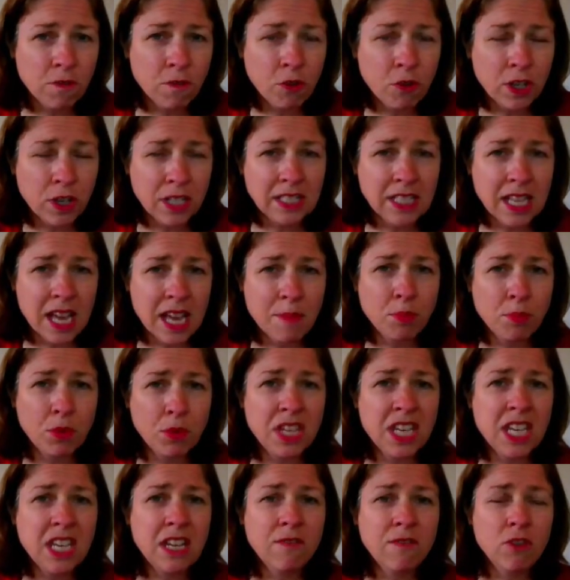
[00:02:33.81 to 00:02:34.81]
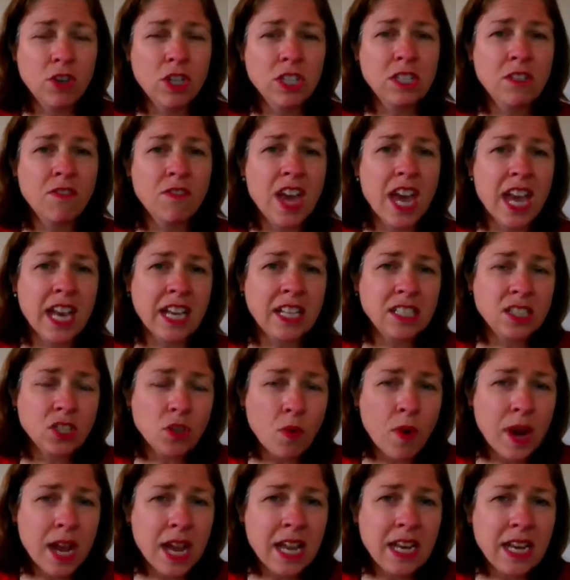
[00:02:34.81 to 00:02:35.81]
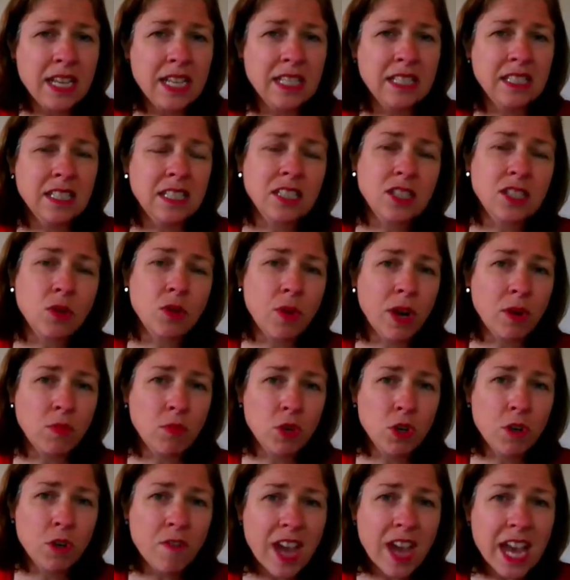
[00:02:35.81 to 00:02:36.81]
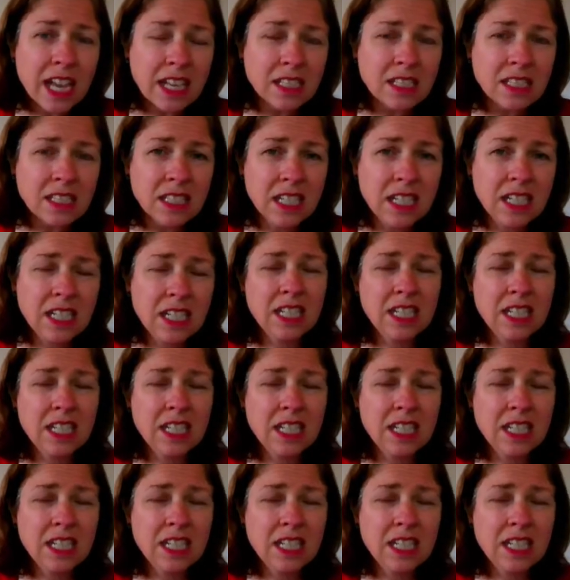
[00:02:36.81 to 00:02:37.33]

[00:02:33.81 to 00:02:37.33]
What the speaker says: For example, the inverse of x squared is the square root of x.